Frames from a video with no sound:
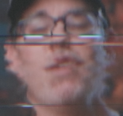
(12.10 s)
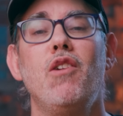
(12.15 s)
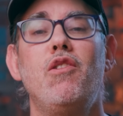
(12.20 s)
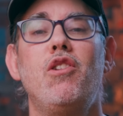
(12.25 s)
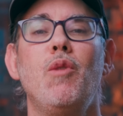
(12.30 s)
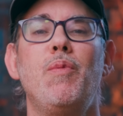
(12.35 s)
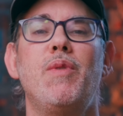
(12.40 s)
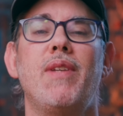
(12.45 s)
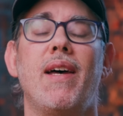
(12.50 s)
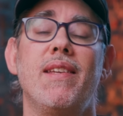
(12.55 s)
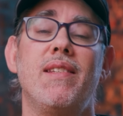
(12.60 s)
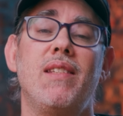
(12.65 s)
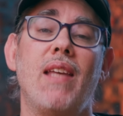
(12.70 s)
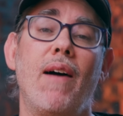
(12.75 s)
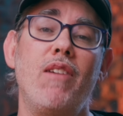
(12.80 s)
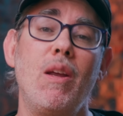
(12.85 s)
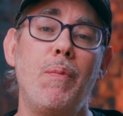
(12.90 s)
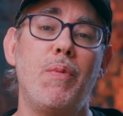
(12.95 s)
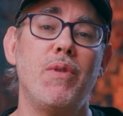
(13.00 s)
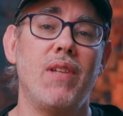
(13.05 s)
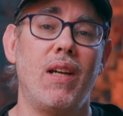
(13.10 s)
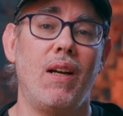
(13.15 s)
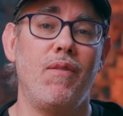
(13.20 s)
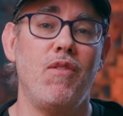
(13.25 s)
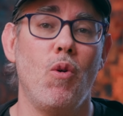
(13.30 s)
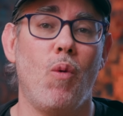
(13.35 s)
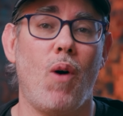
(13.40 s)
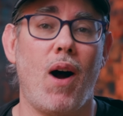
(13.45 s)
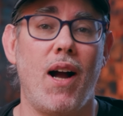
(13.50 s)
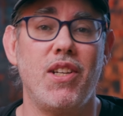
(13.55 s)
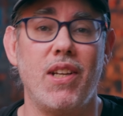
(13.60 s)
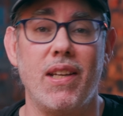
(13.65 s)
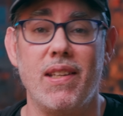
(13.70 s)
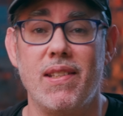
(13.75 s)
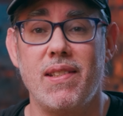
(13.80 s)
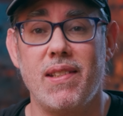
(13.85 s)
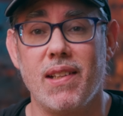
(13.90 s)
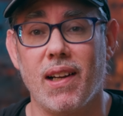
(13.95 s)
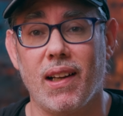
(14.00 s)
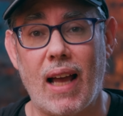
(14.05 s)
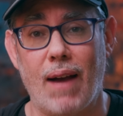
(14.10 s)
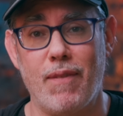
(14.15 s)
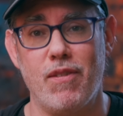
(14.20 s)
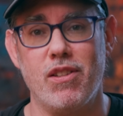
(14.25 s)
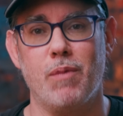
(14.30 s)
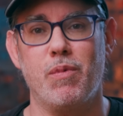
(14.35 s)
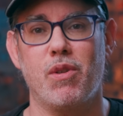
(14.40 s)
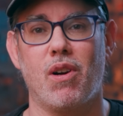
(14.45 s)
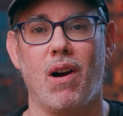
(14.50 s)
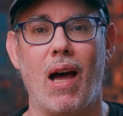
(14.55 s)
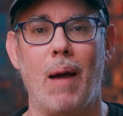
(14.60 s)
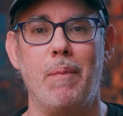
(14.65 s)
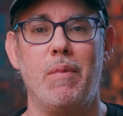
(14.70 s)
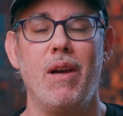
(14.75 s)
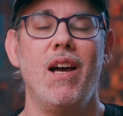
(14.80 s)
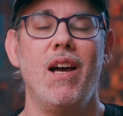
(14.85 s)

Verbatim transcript: YouTube says 70% of you watching still haven't subscribed,